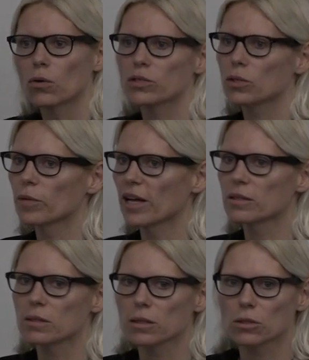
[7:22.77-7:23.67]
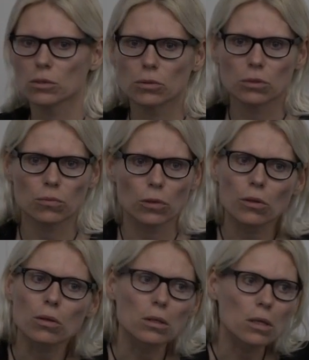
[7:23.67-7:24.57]
some ancestor
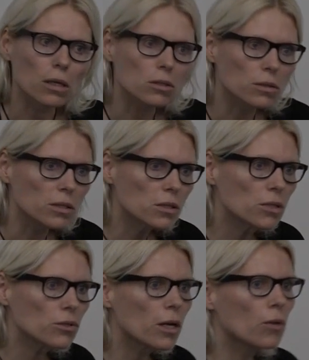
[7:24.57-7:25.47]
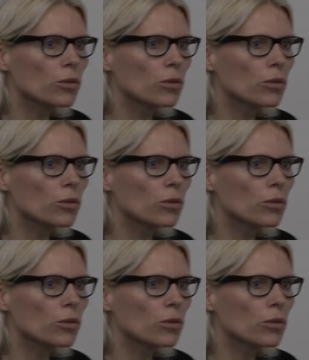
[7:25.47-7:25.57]
with synesthesia.